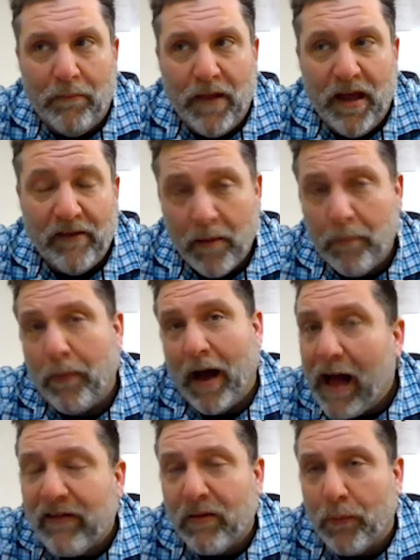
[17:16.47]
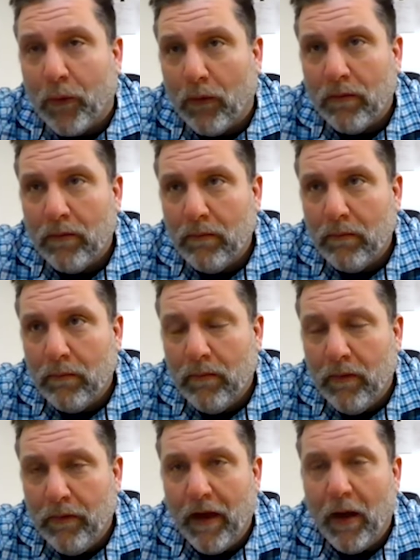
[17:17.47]
Is it possible
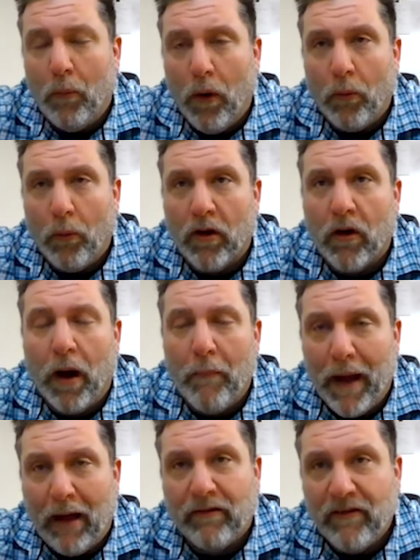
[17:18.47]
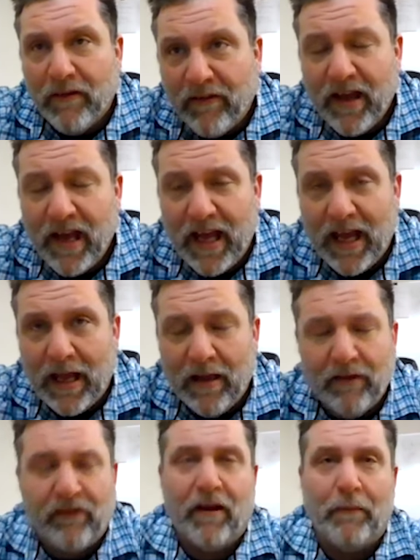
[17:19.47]
that what we're about to see
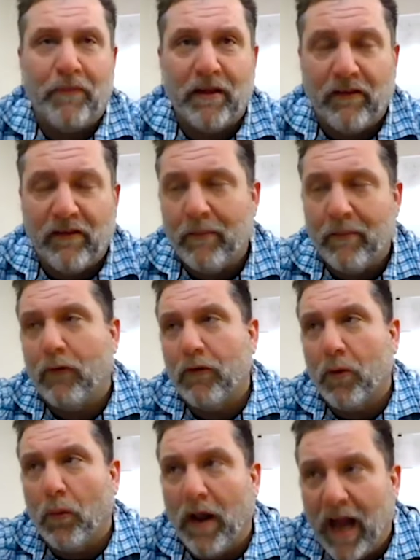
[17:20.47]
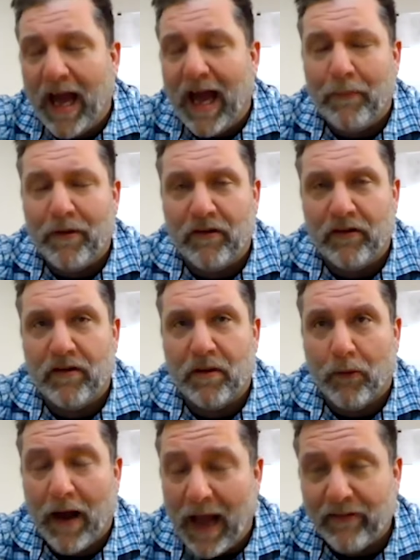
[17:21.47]
is something similar to what happened to
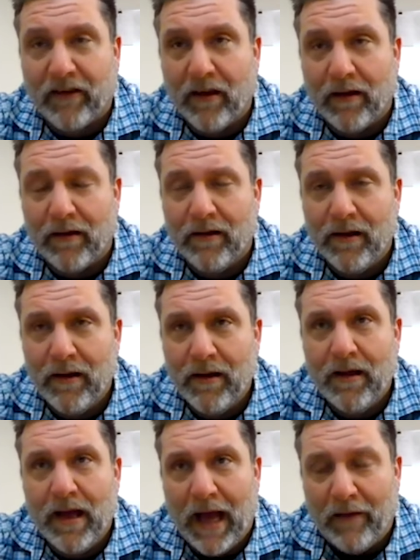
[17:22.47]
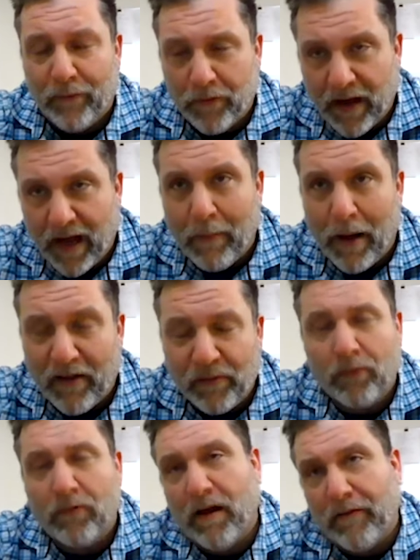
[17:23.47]
Nebraska after Tom
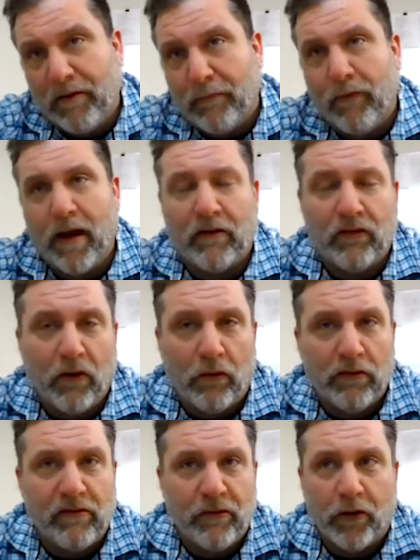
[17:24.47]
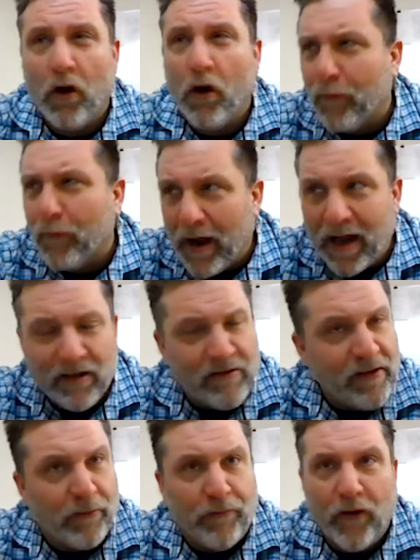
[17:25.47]
Osborne left and Frank Stolich took over? And it
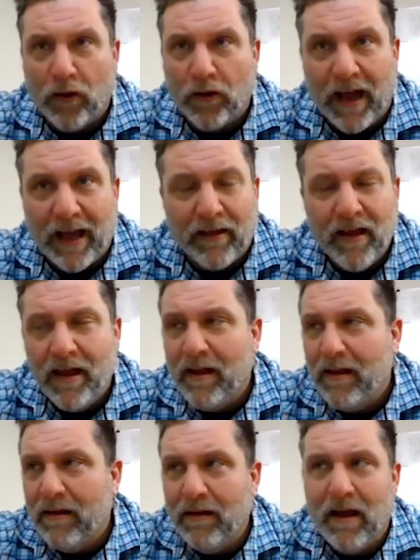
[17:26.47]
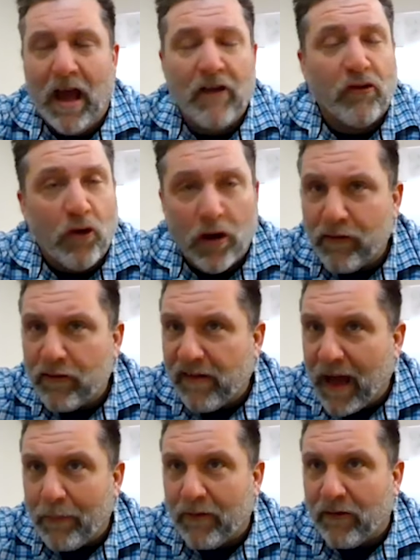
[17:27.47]
just felt like as good of a
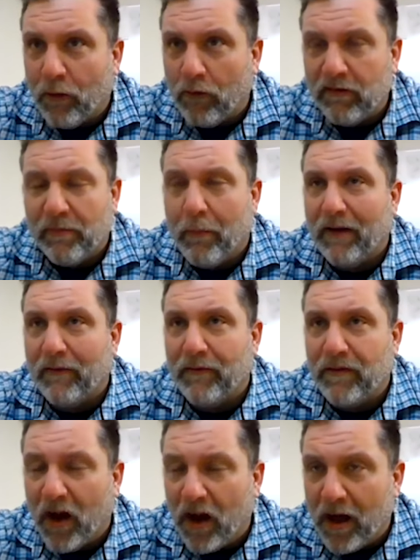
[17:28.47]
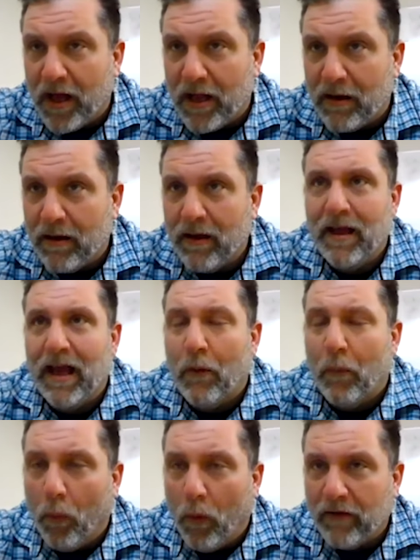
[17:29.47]
job as Stolich might have done, it
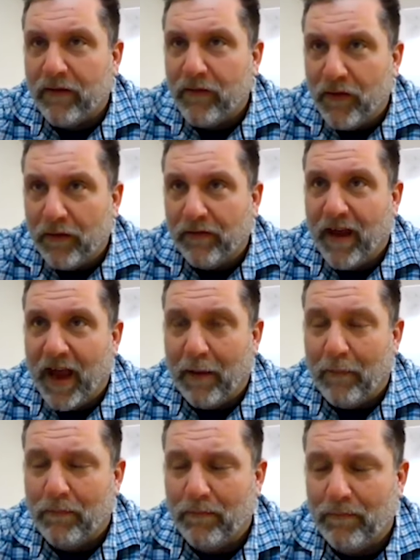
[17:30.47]
wasn't the same.